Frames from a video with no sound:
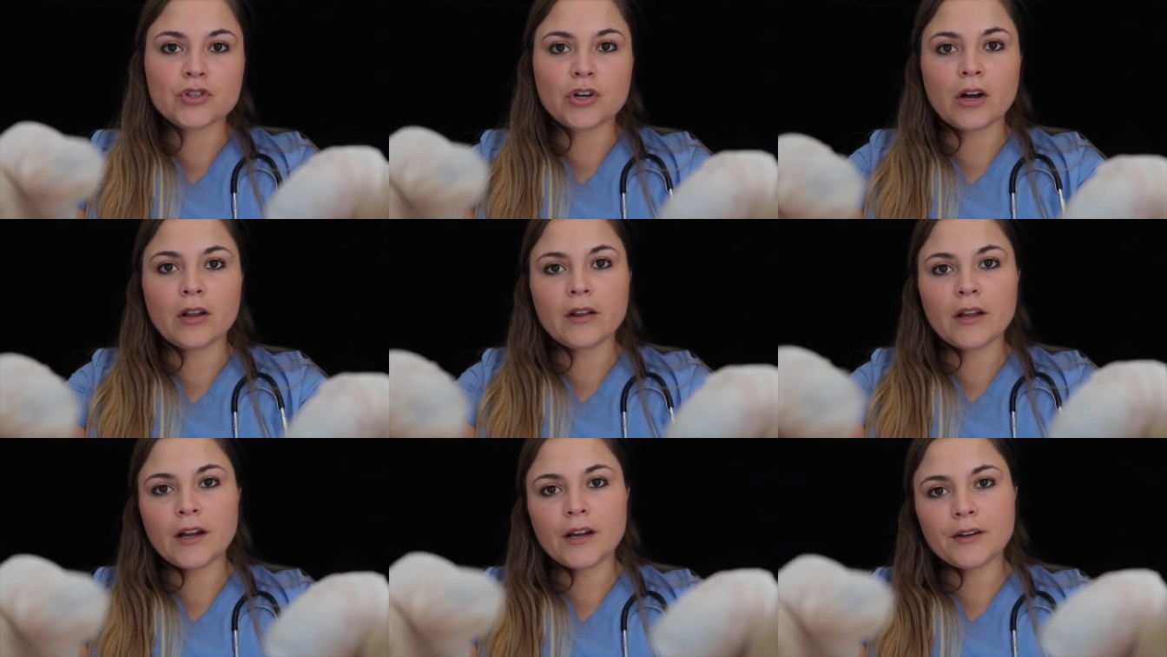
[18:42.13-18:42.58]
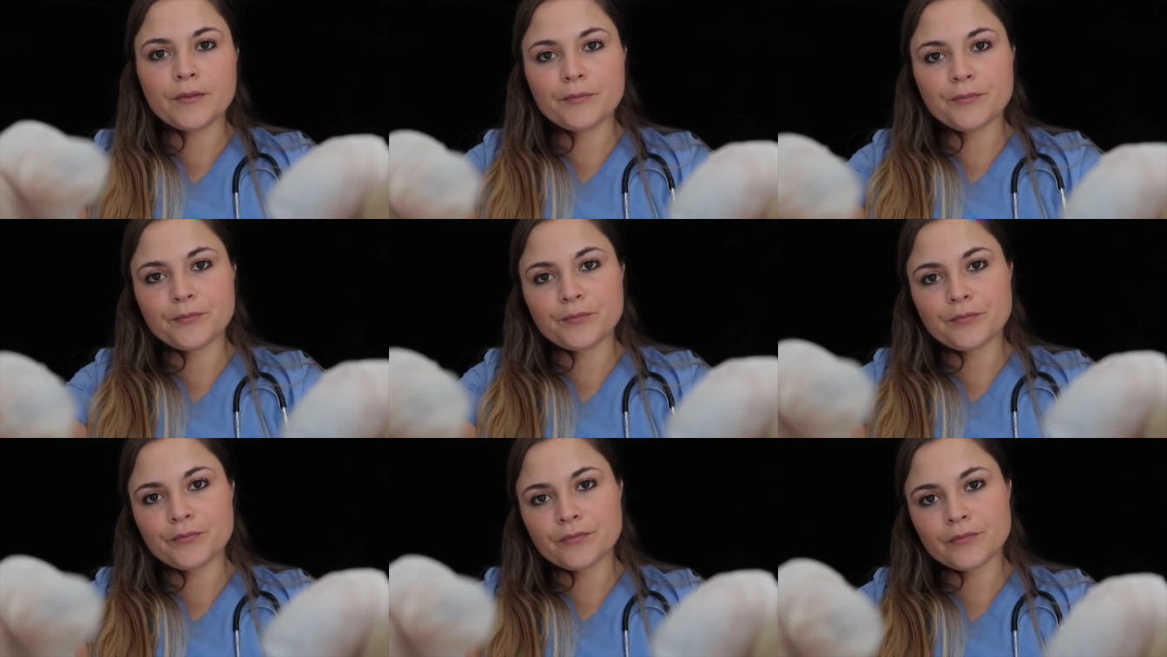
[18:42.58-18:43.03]

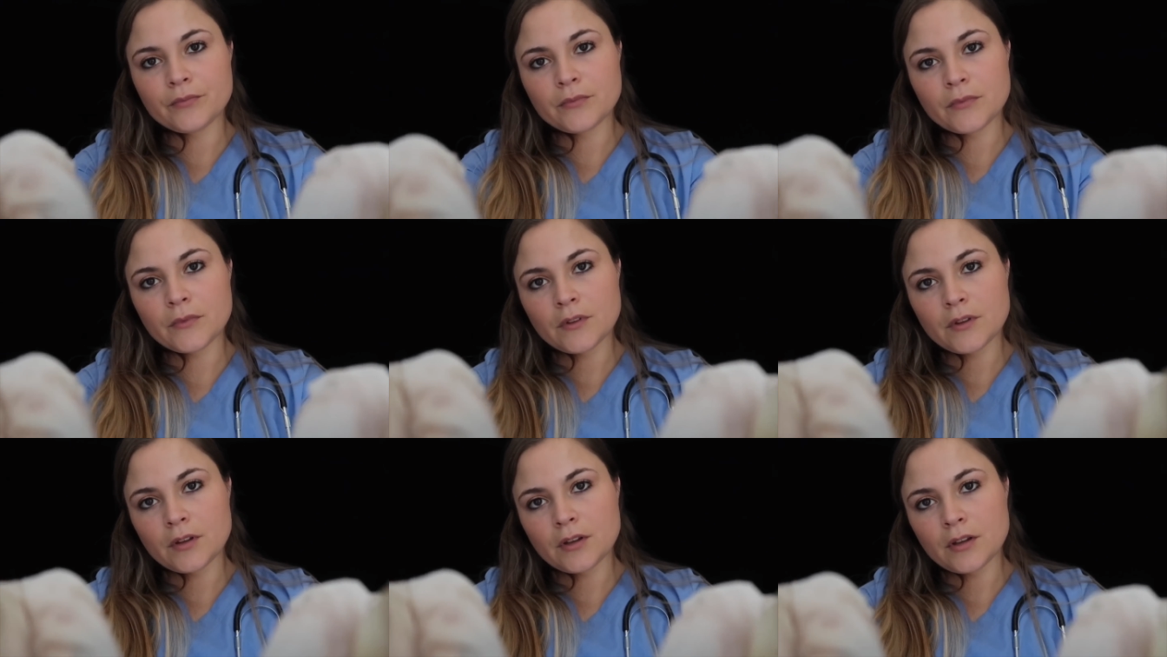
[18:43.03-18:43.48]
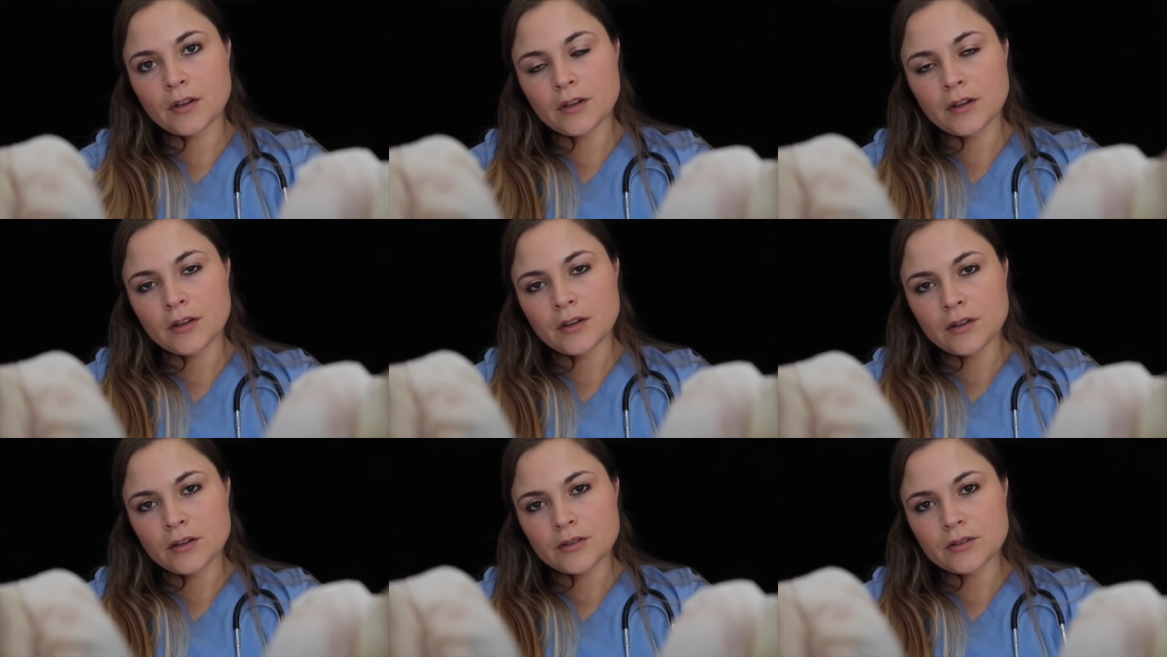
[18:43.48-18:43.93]
jawline.
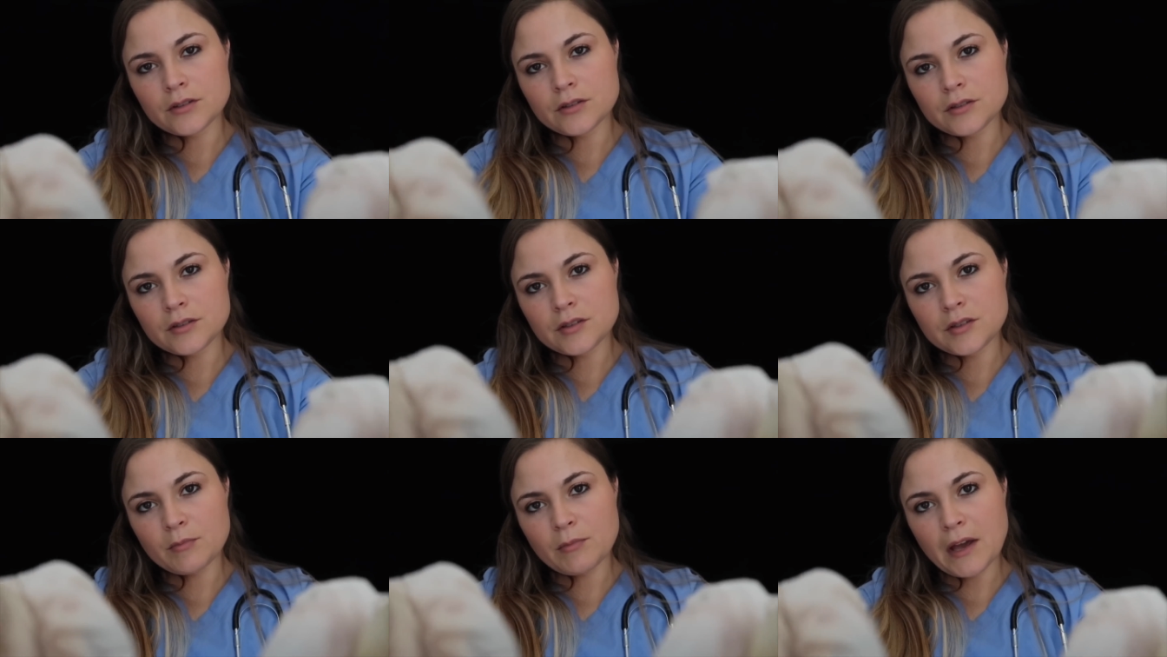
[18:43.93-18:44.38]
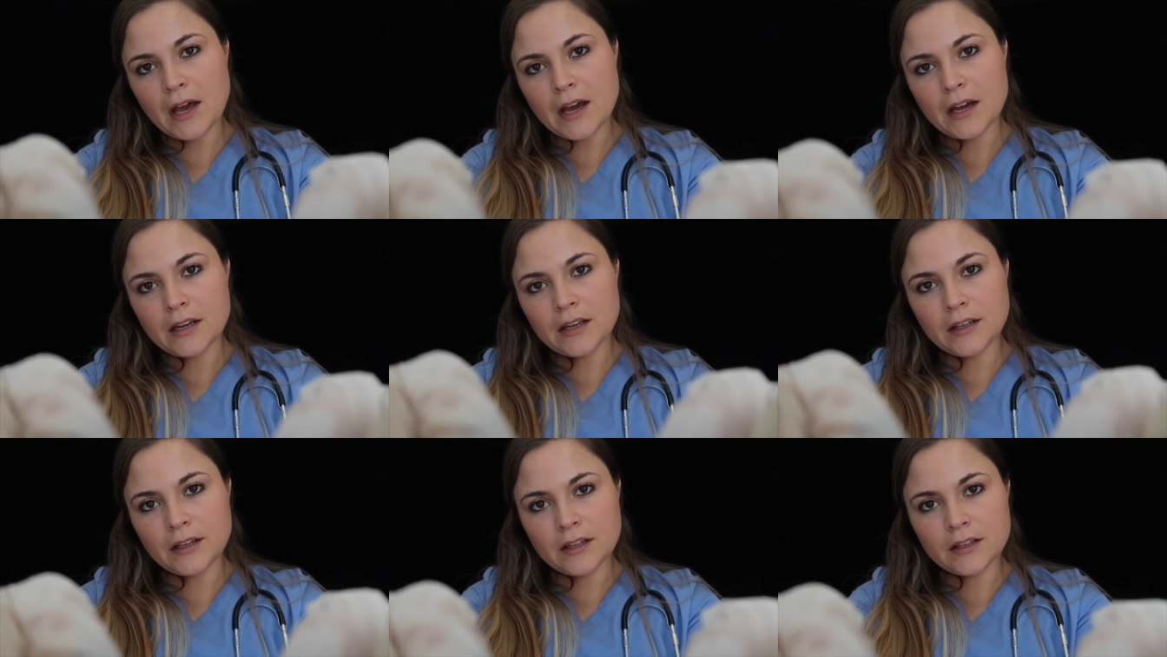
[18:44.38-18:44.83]
Just
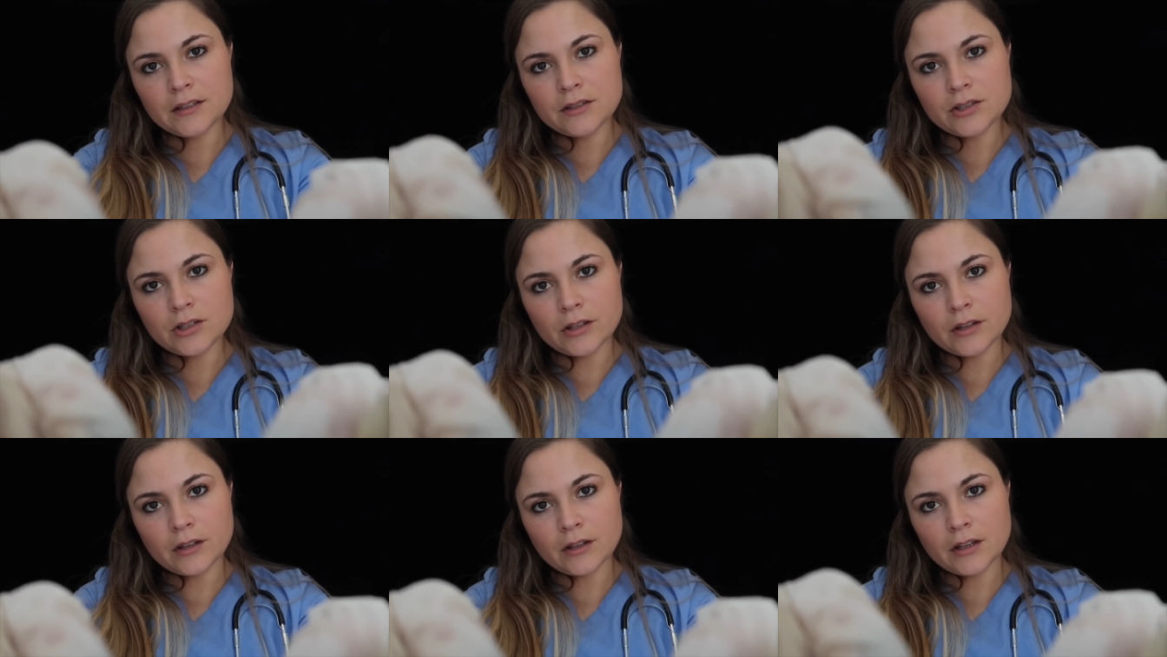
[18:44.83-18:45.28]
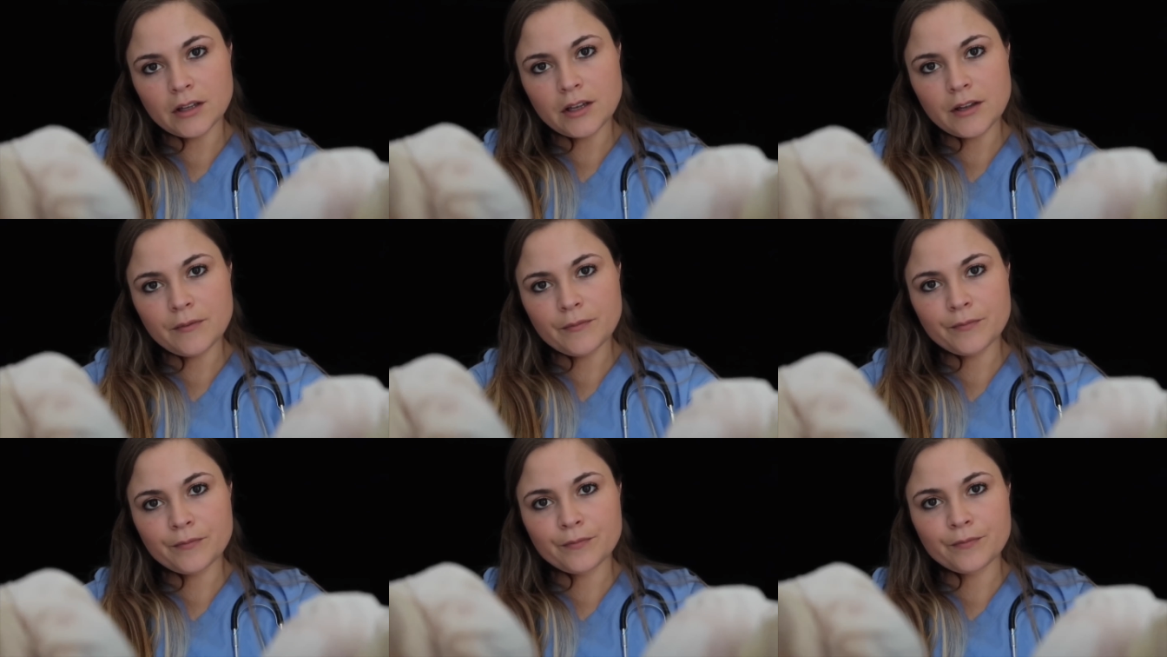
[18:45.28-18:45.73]
patting it
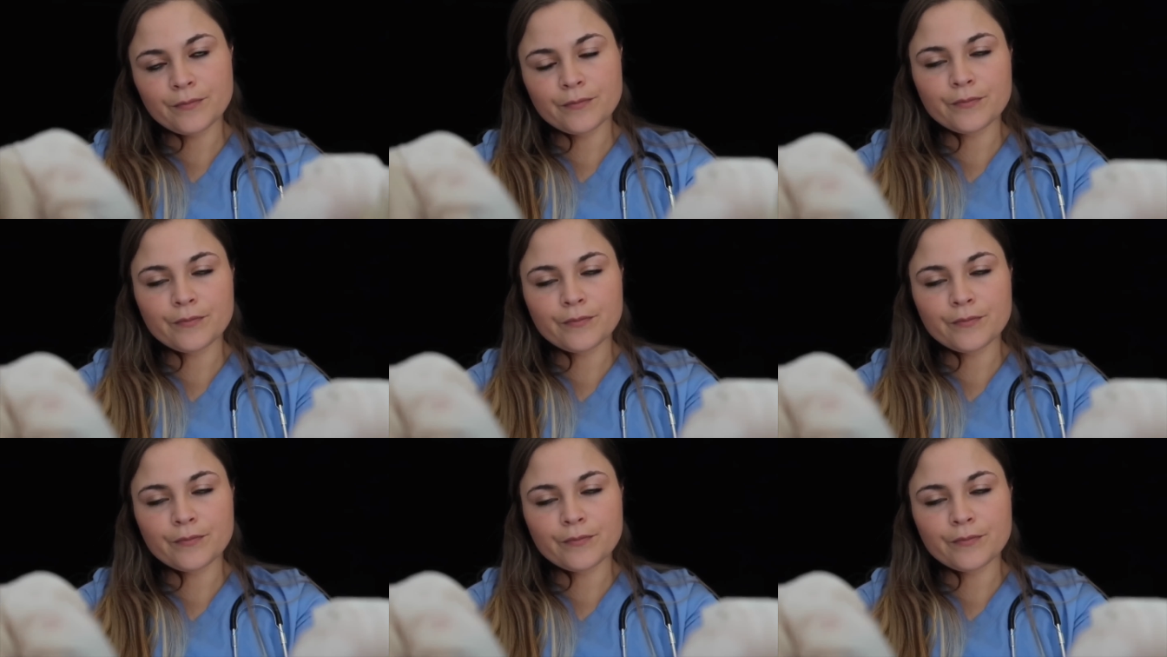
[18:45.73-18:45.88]
gently.